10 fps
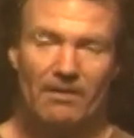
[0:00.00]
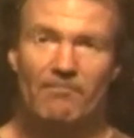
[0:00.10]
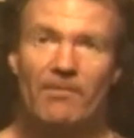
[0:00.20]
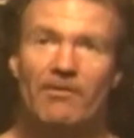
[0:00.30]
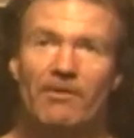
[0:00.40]

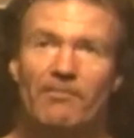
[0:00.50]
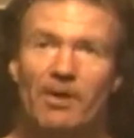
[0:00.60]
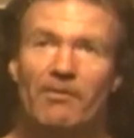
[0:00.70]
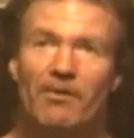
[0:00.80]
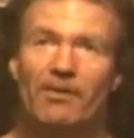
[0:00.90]
Mirror,
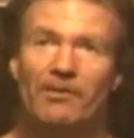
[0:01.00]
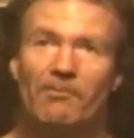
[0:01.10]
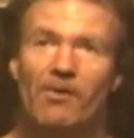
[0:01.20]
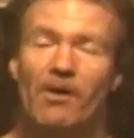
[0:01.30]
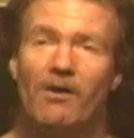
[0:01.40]
Mirror on the
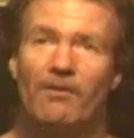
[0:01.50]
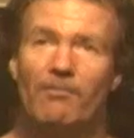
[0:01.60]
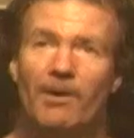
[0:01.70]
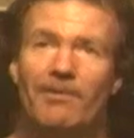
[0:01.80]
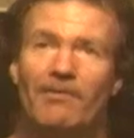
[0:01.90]
Wall,
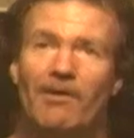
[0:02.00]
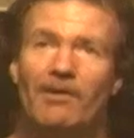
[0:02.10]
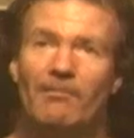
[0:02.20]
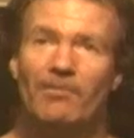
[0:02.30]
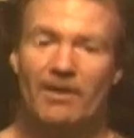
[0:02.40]
probably
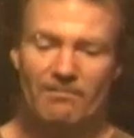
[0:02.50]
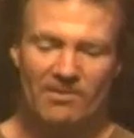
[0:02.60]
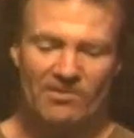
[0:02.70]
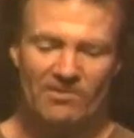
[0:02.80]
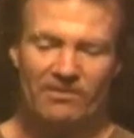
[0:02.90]
around the Blood
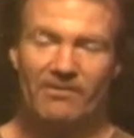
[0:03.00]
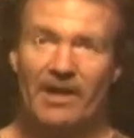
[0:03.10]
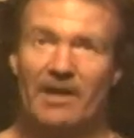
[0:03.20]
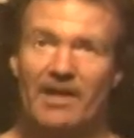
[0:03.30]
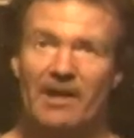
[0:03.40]
Moons when
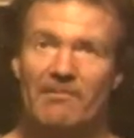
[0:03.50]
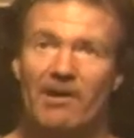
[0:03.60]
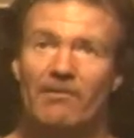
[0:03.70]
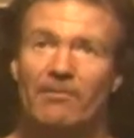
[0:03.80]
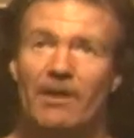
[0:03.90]
that came out.